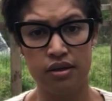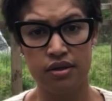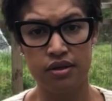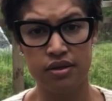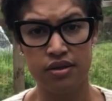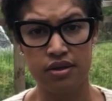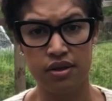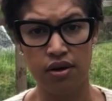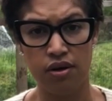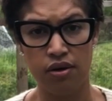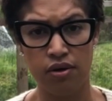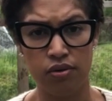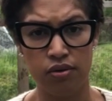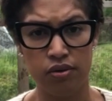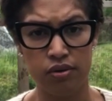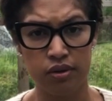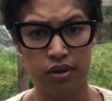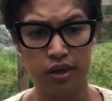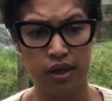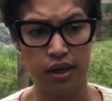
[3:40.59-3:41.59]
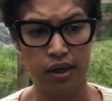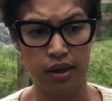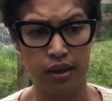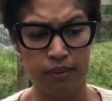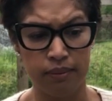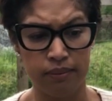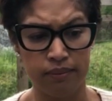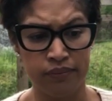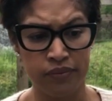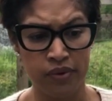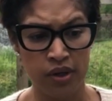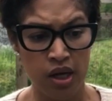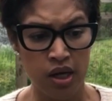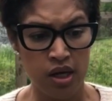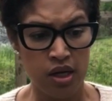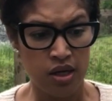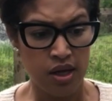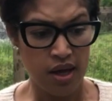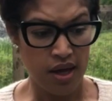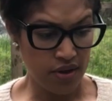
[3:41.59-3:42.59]
So, um,
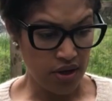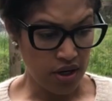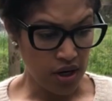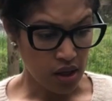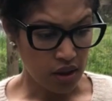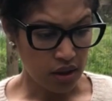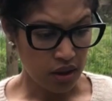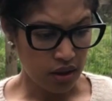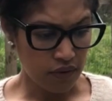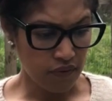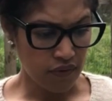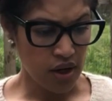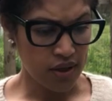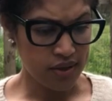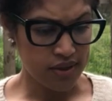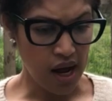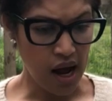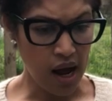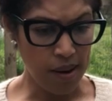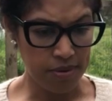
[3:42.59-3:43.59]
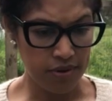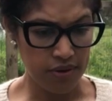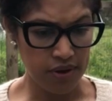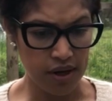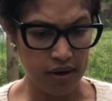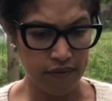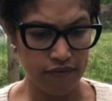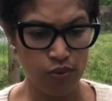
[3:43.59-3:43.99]
and then even on top of that,